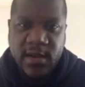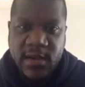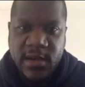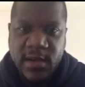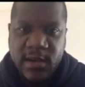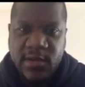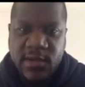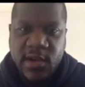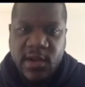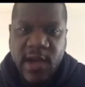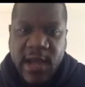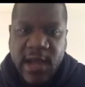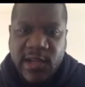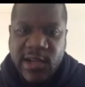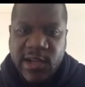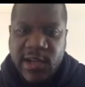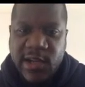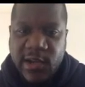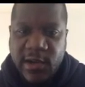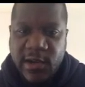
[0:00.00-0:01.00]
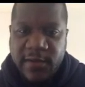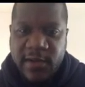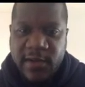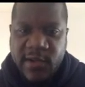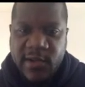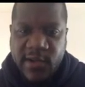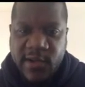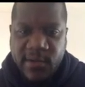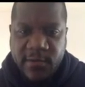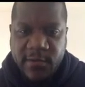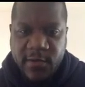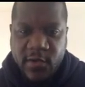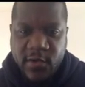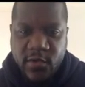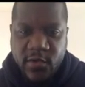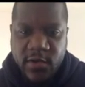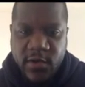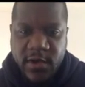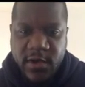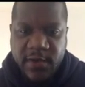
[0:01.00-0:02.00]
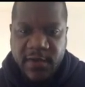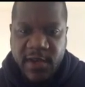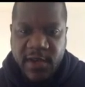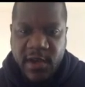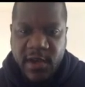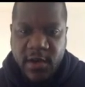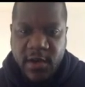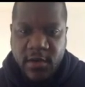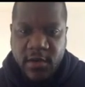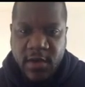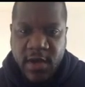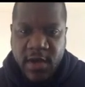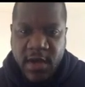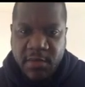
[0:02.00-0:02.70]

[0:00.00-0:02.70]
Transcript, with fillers: Now, it's not actually live at the time of recording the video,